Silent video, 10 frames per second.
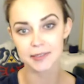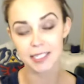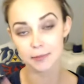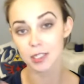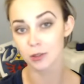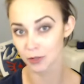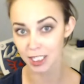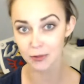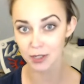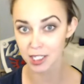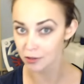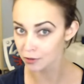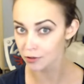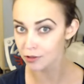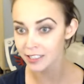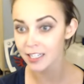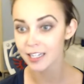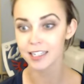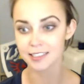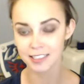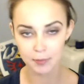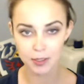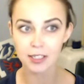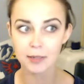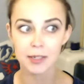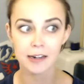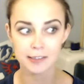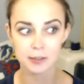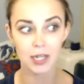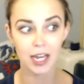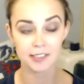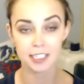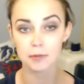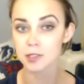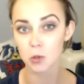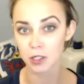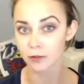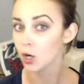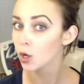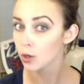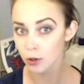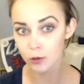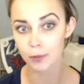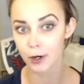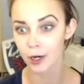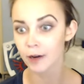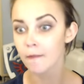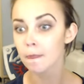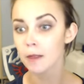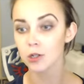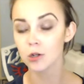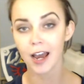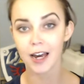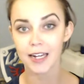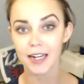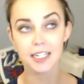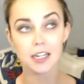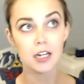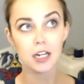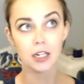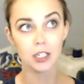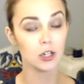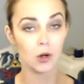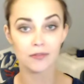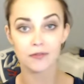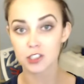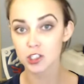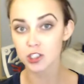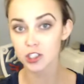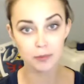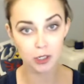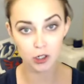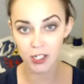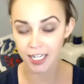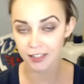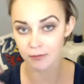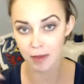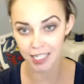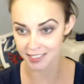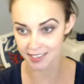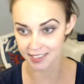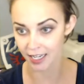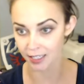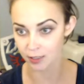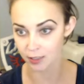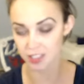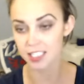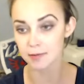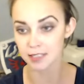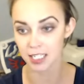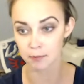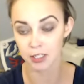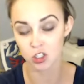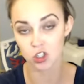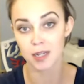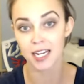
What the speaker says: something really, really cool, it's typically because we have some sort of hooper who has, you know, a super creative mindset, which it seems like Benjamin